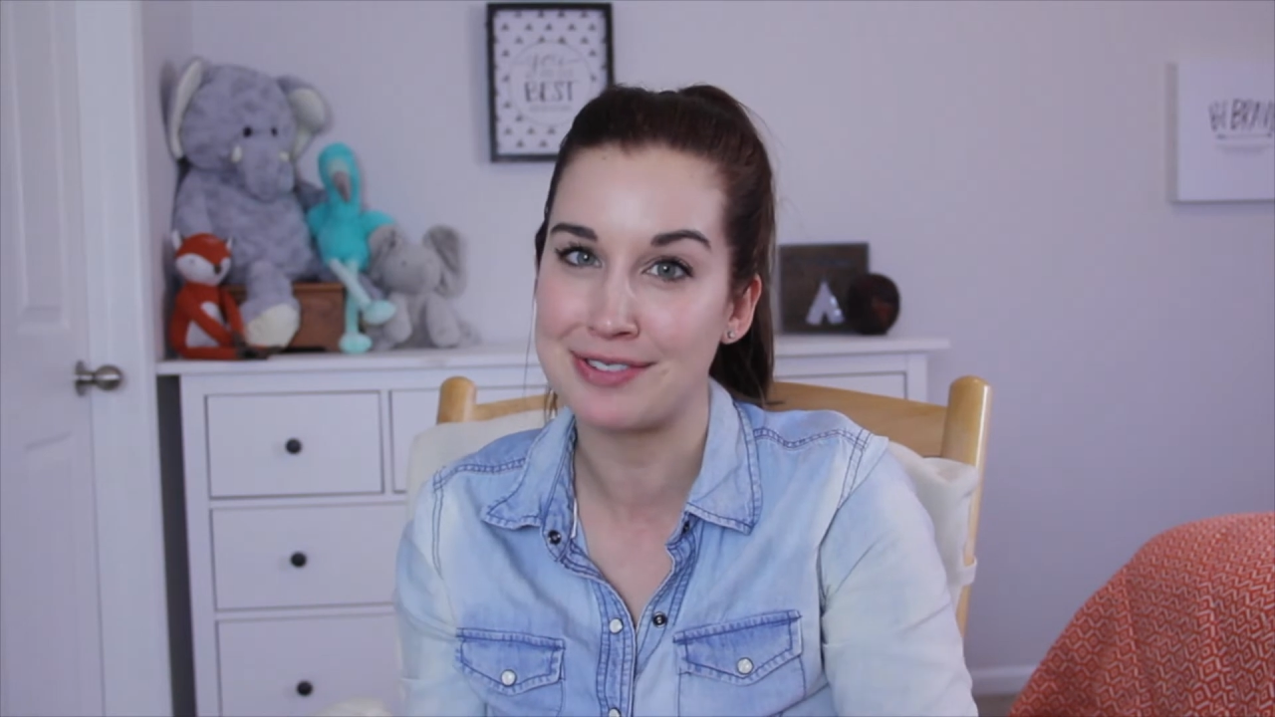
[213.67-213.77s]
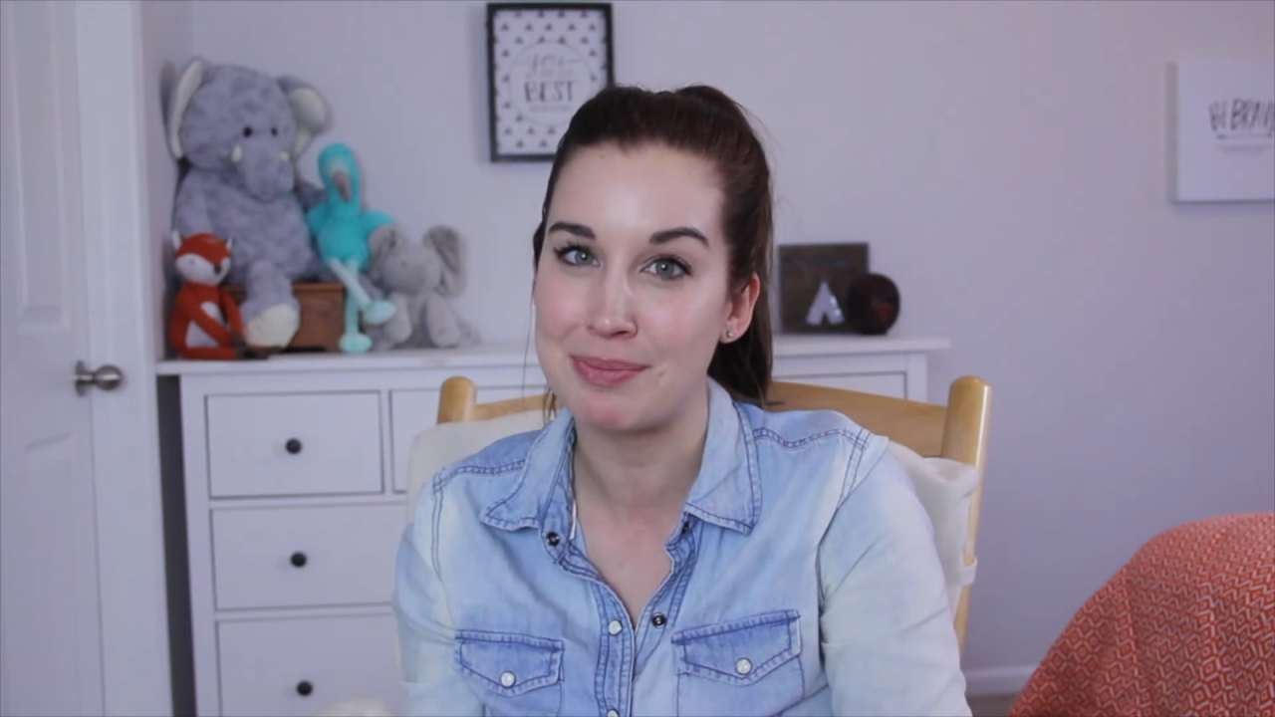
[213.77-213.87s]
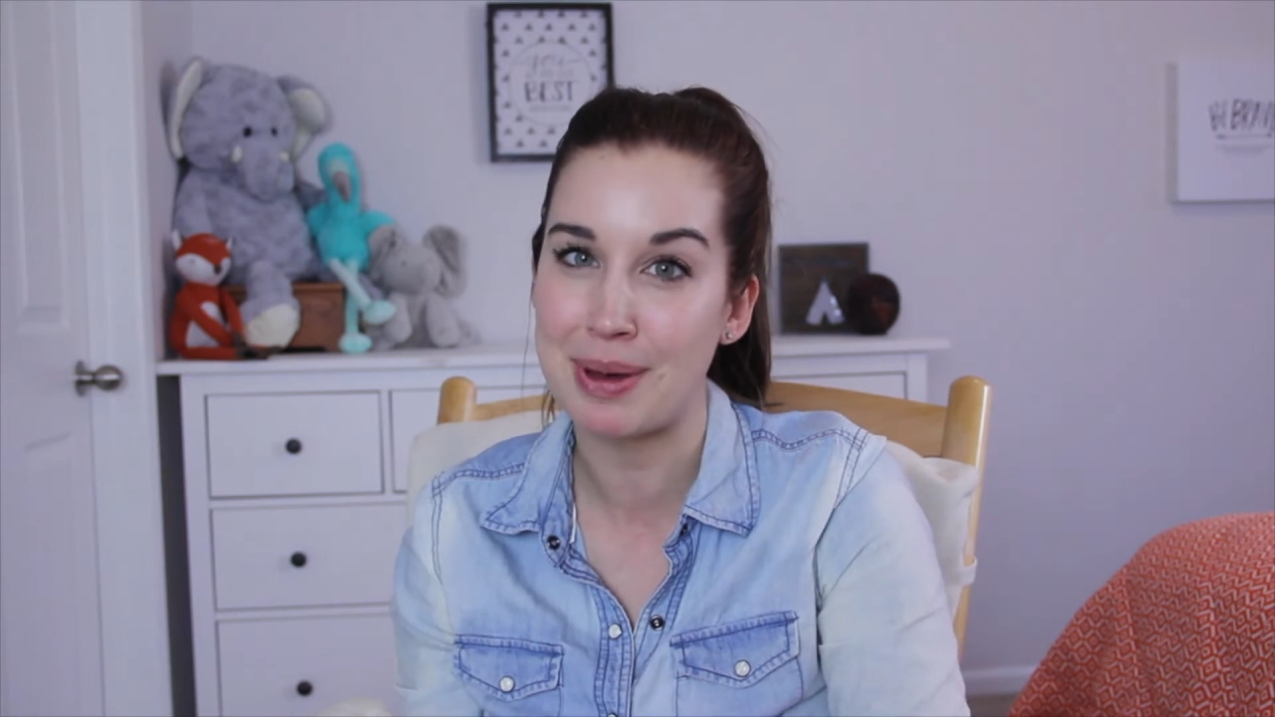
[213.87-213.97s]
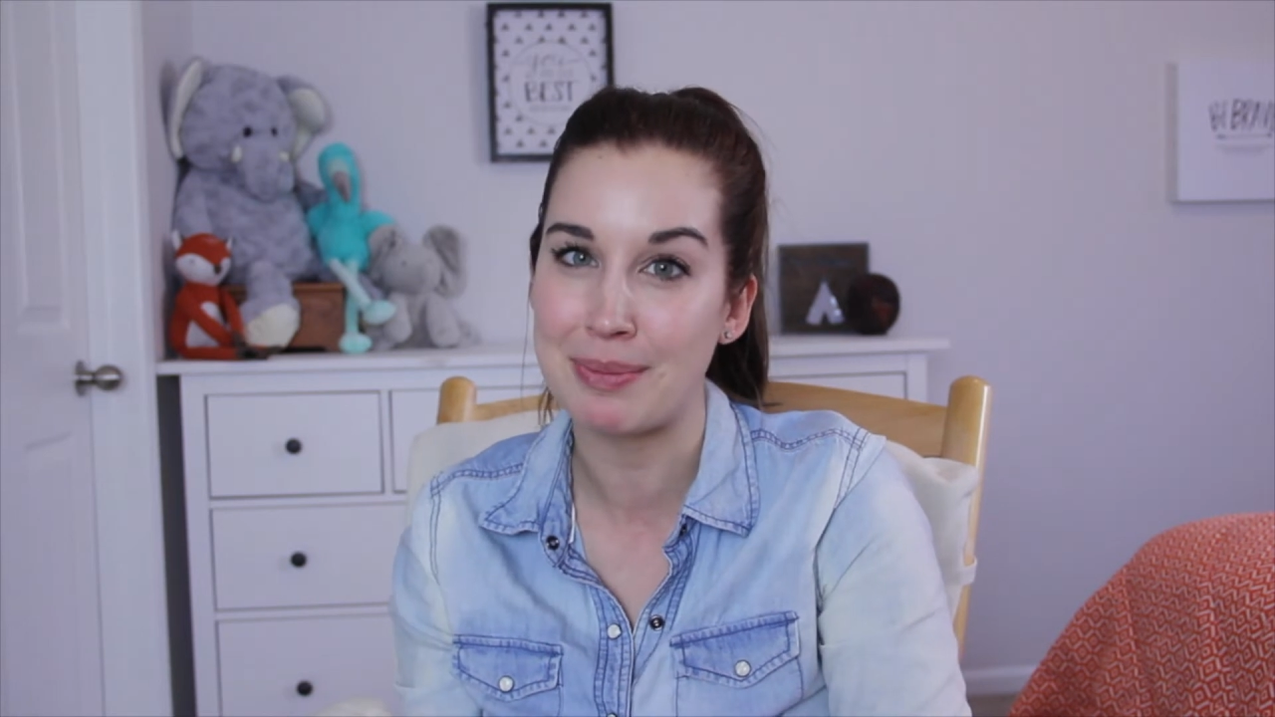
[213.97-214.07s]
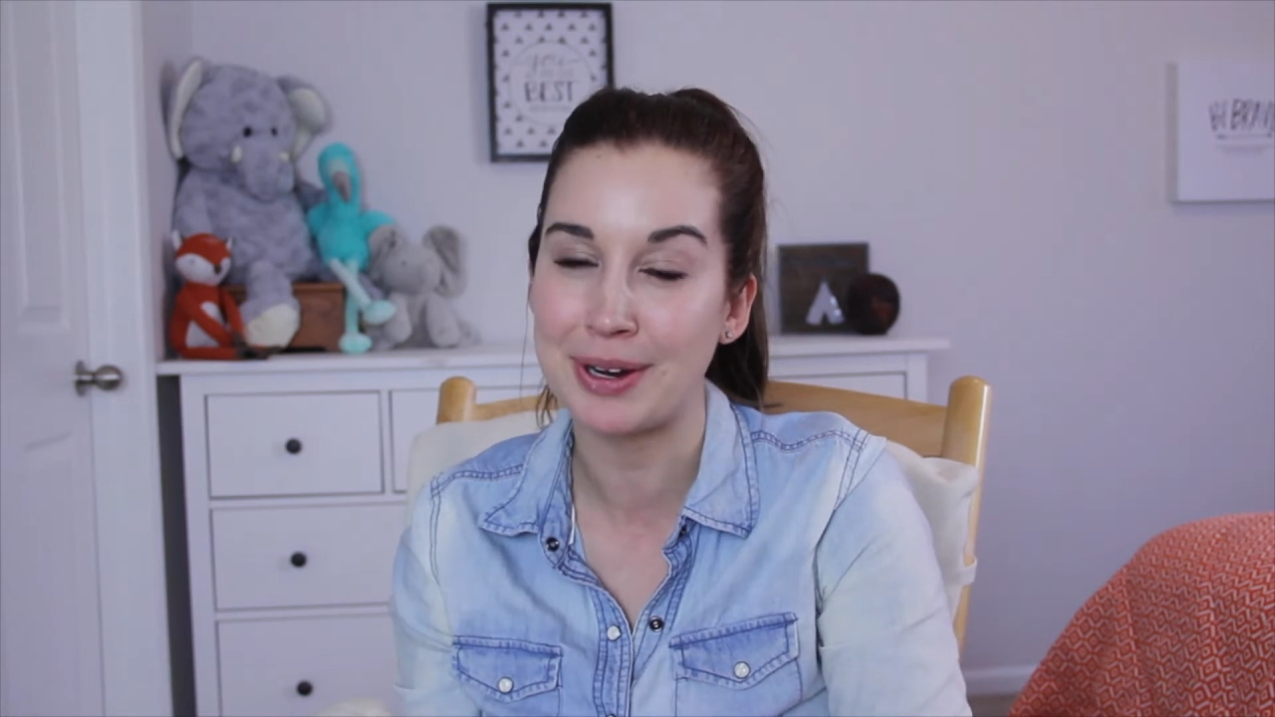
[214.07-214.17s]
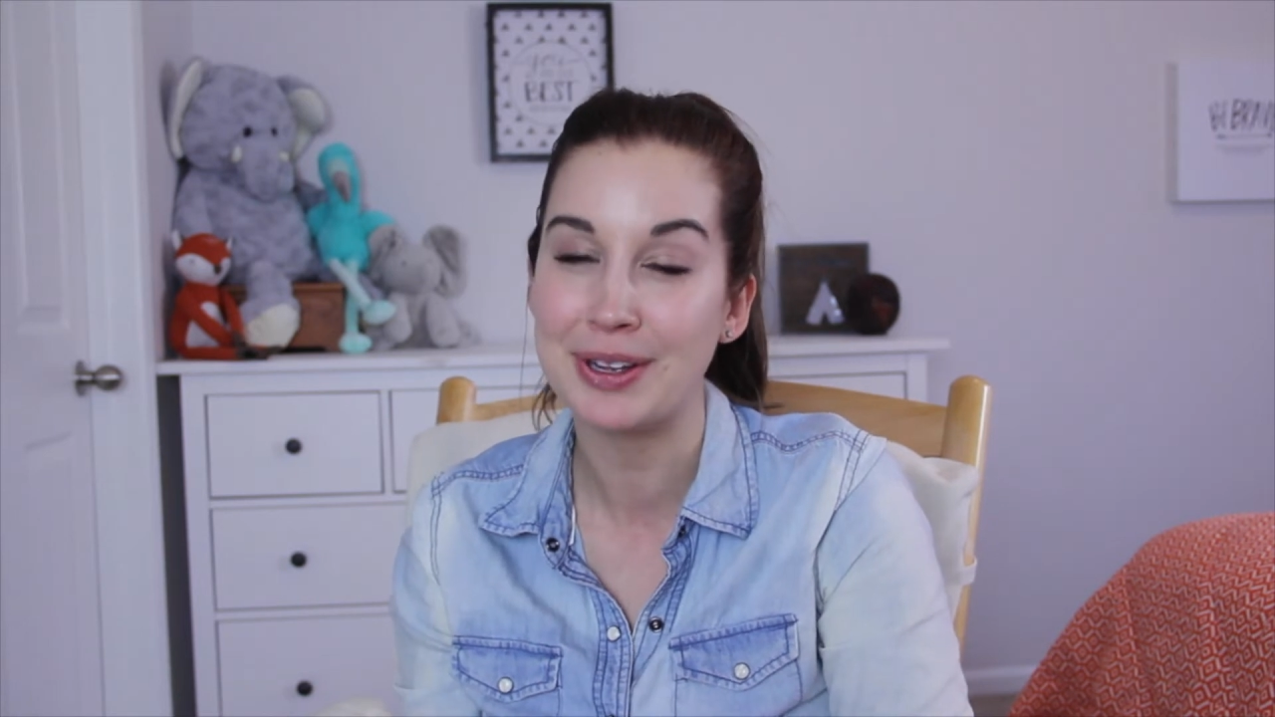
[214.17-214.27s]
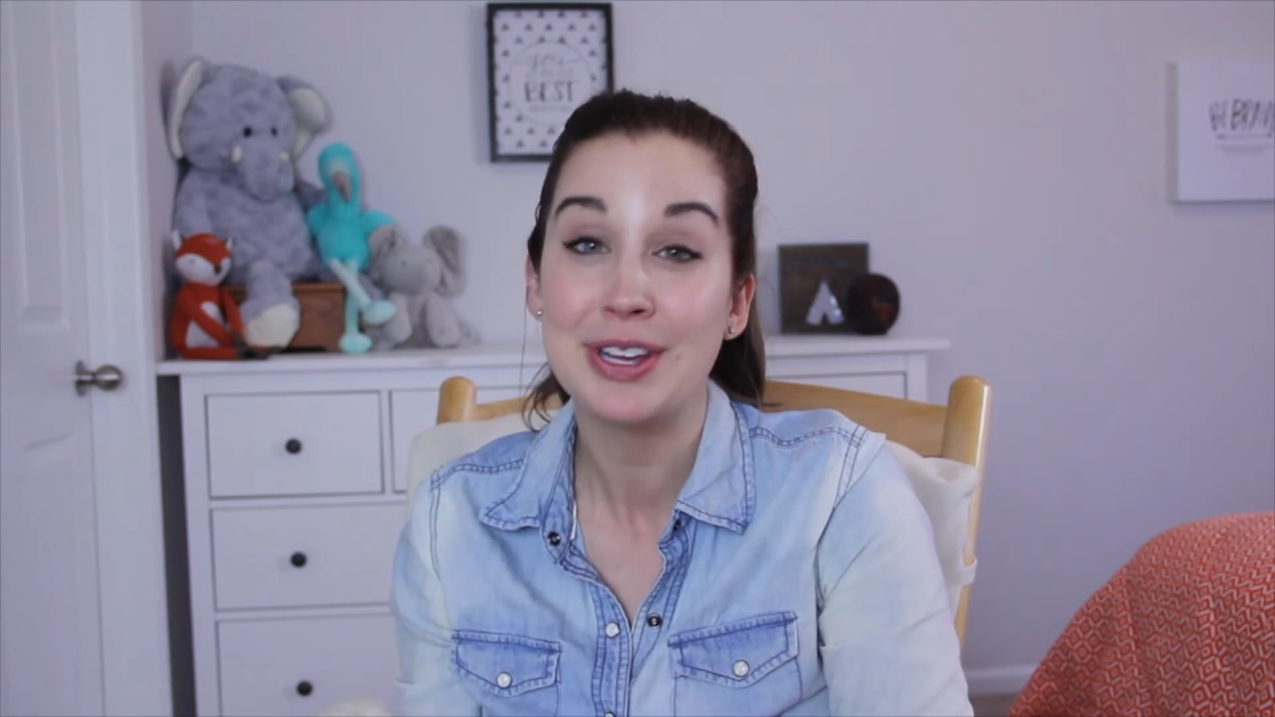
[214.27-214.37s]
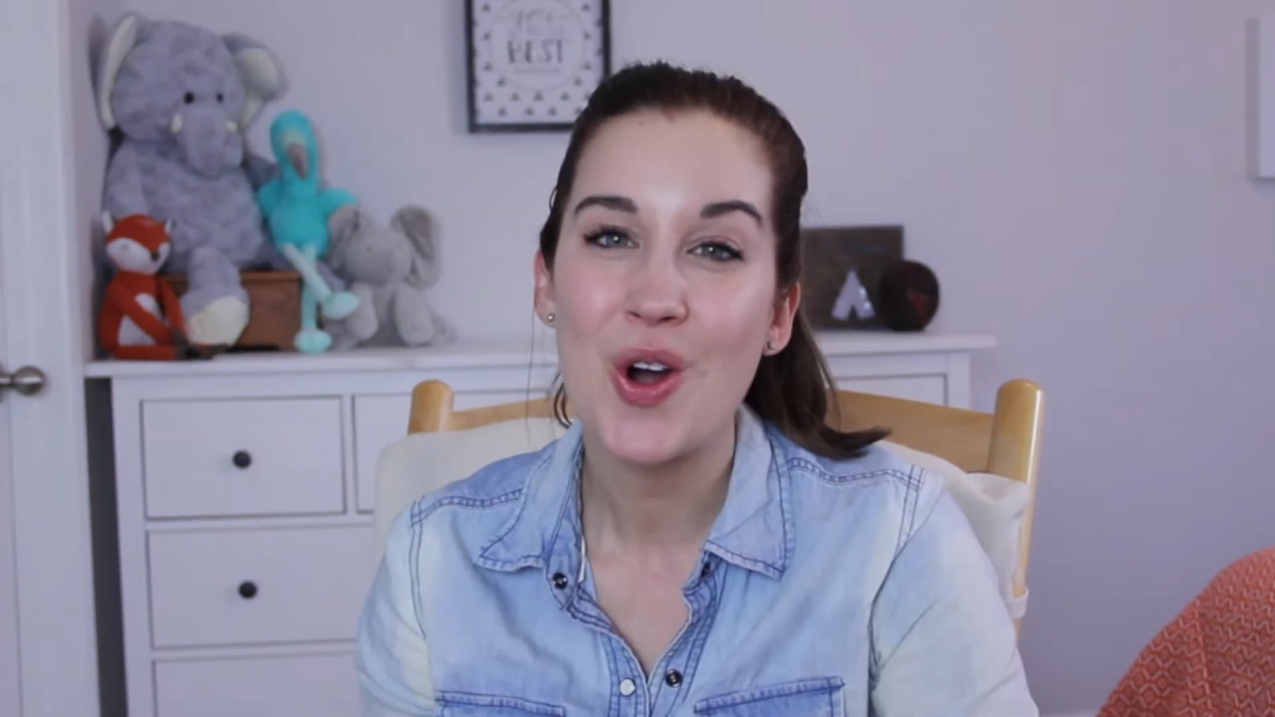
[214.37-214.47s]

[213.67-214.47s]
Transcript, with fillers: of a bummer.